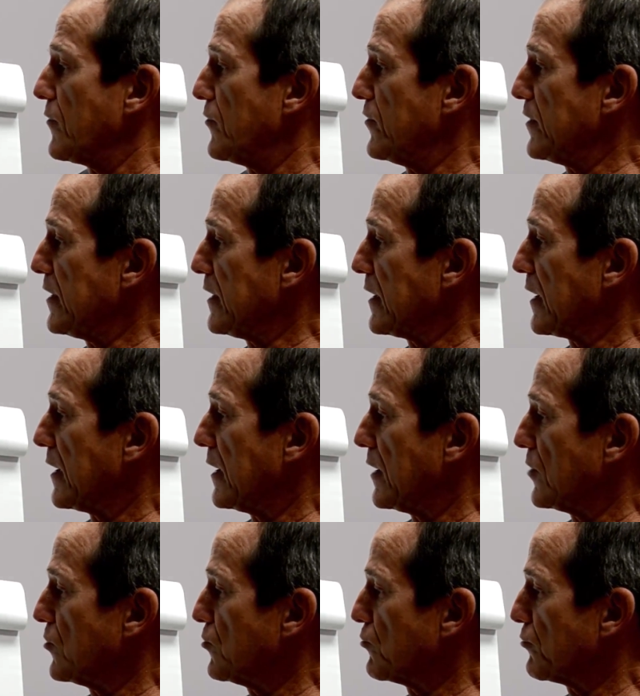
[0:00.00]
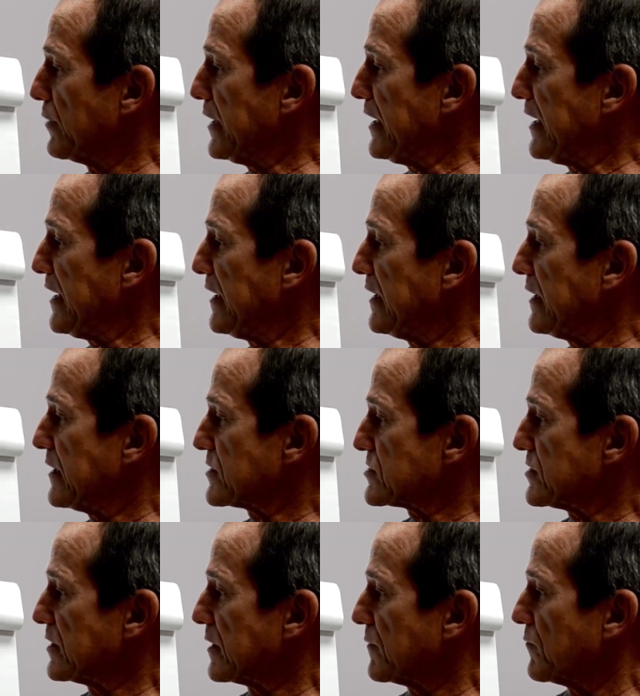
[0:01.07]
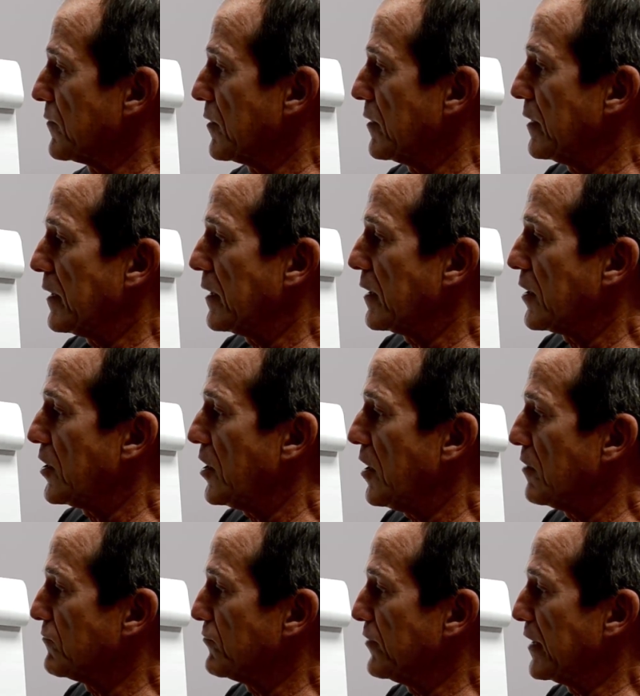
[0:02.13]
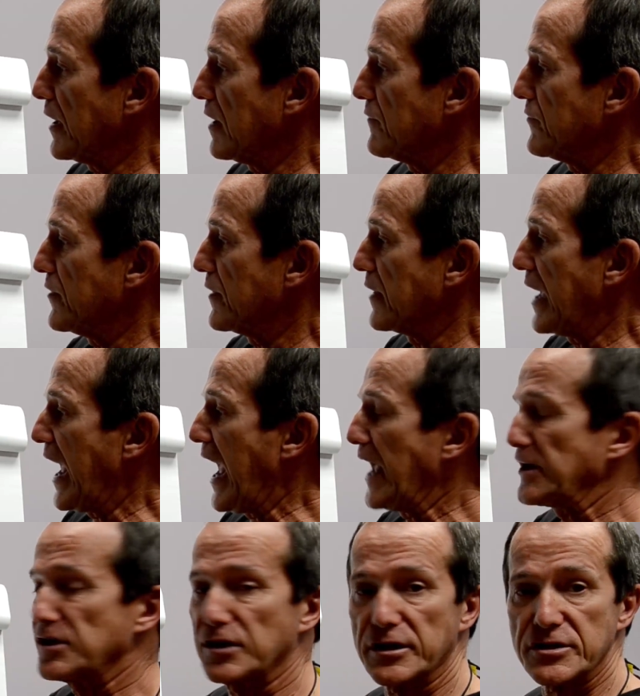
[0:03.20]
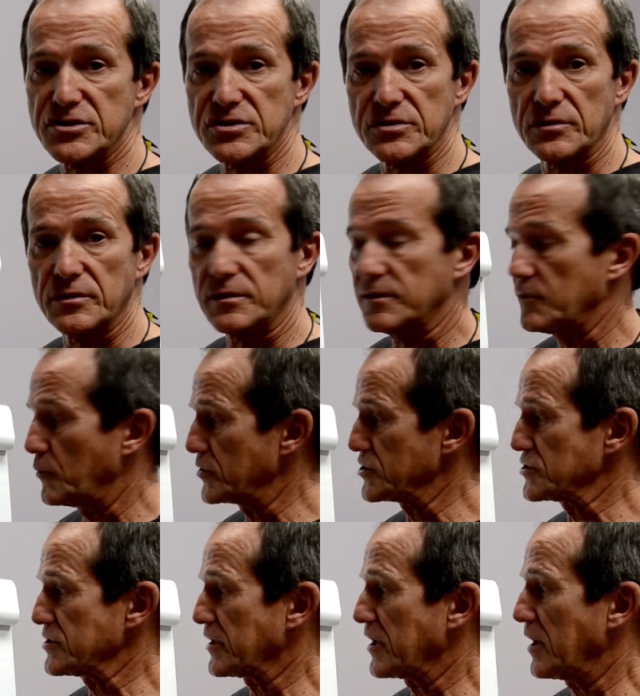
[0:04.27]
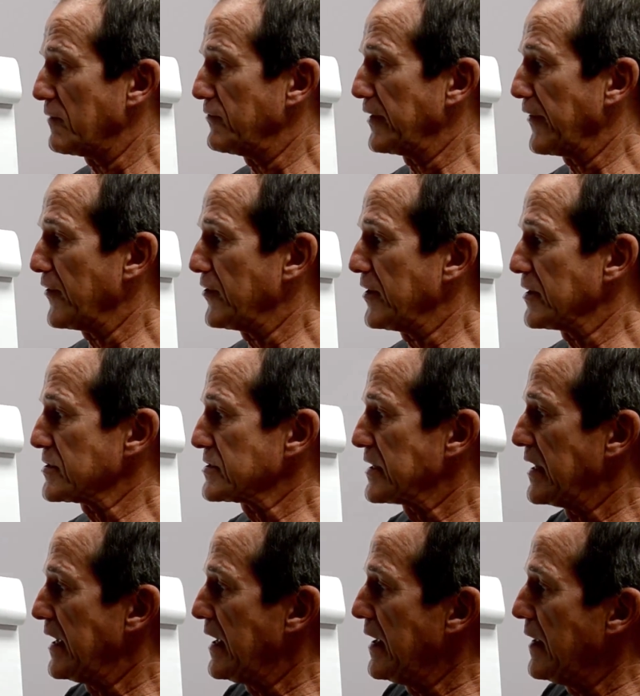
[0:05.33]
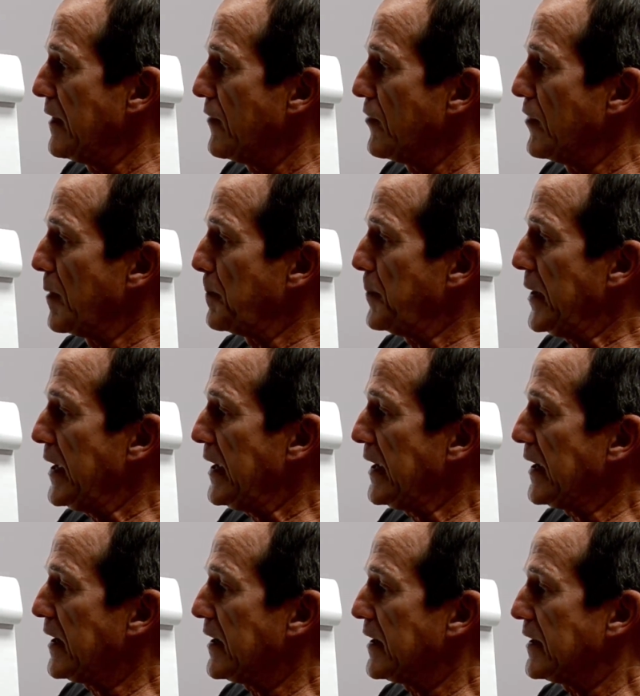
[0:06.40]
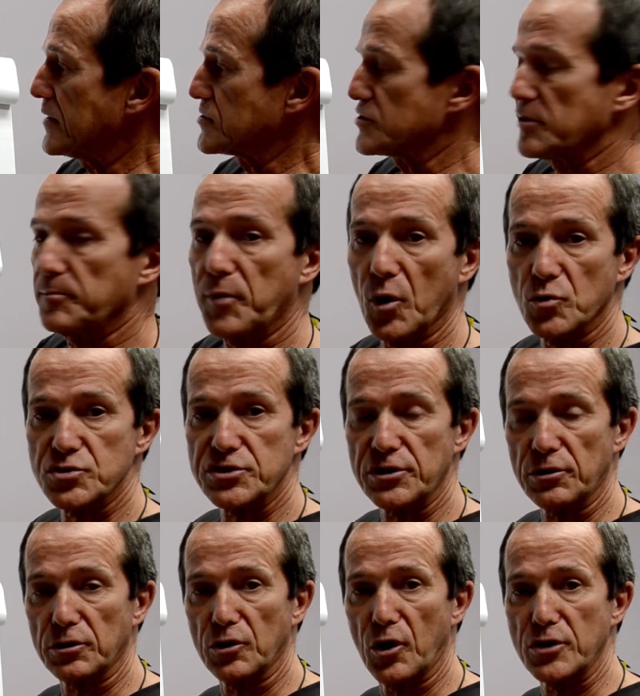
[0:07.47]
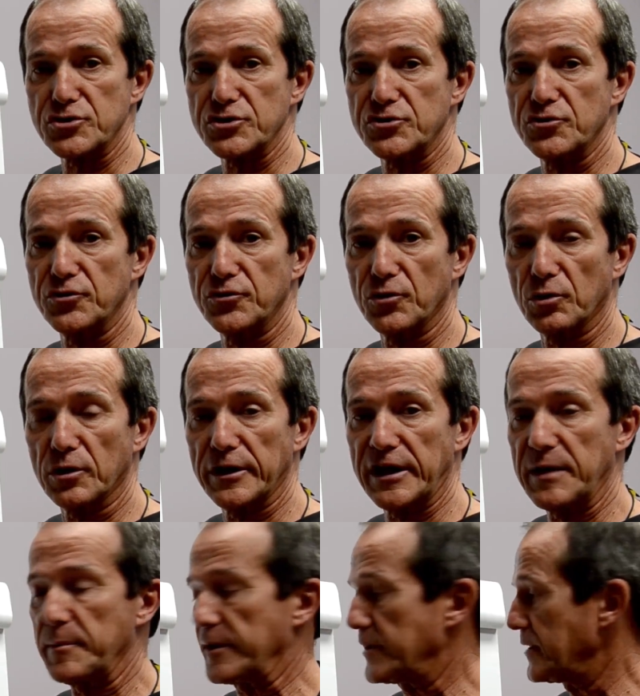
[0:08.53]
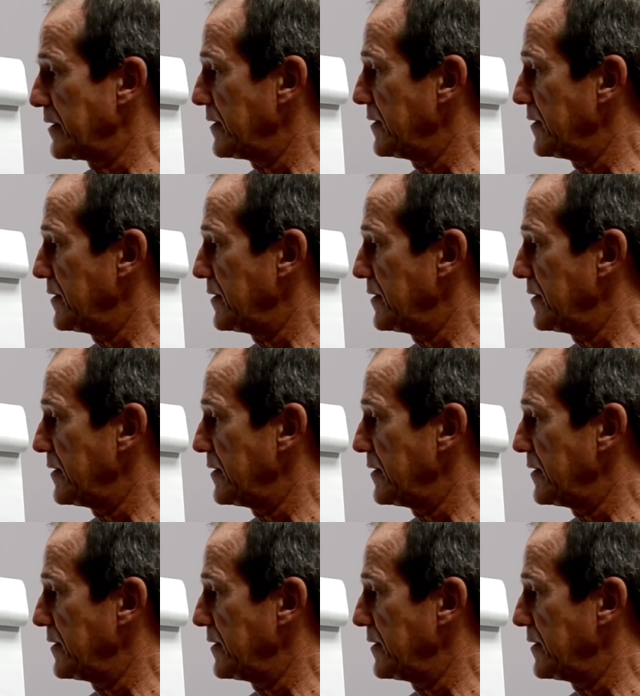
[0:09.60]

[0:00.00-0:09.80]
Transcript: The green is the covering of the annulus, which is the covering of the disc. The pink is the posterior longitudinal ligament.